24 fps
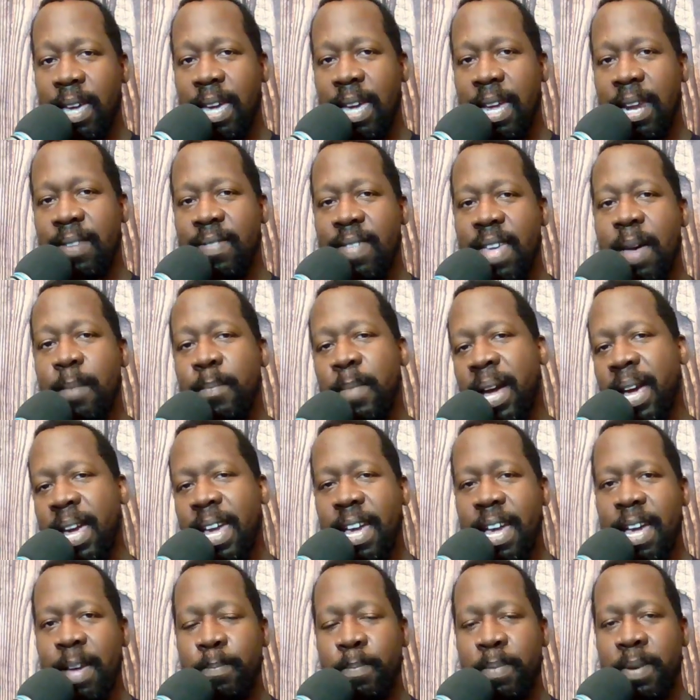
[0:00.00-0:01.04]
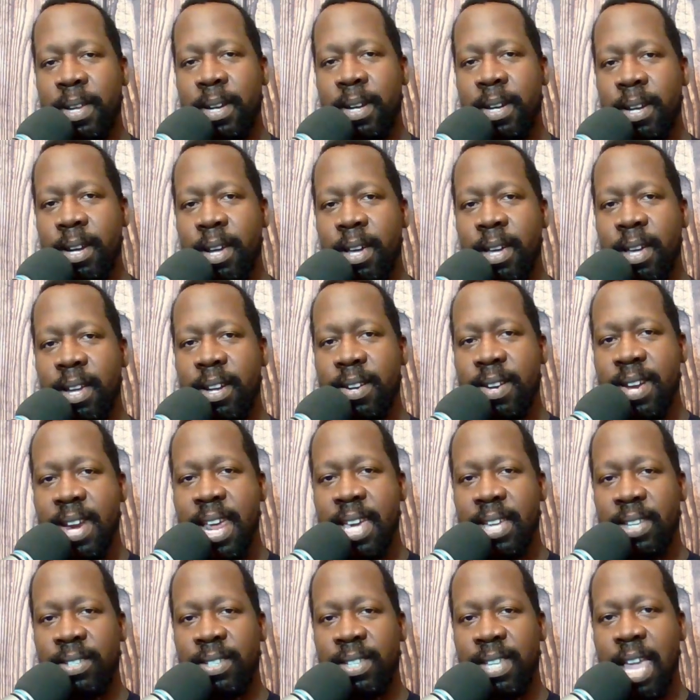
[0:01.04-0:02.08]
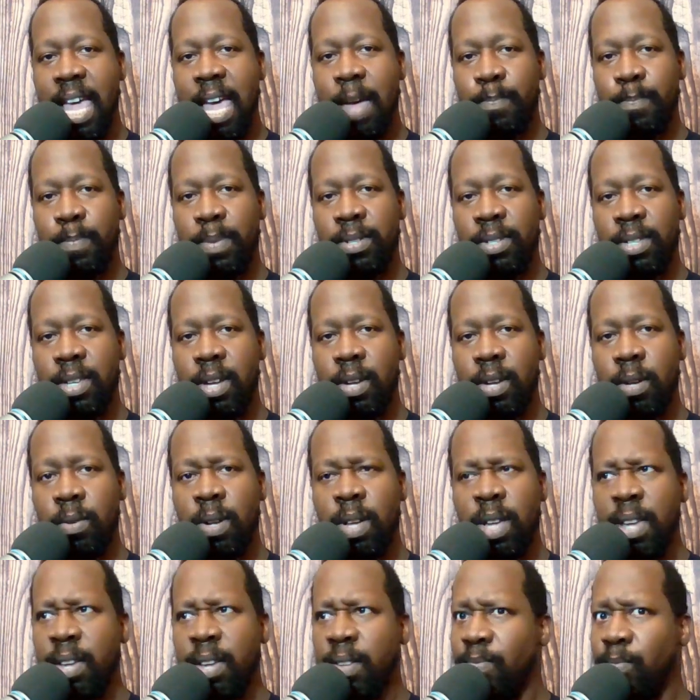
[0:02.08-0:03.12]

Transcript: and that might happen next episode.